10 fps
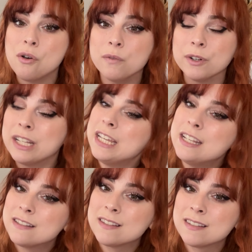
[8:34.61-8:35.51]

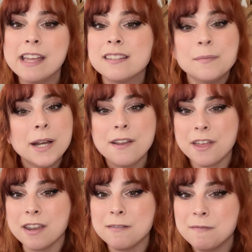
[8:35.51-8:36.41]
overheats. It's a
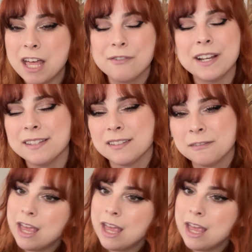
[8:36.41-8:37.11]
marathon, not a race.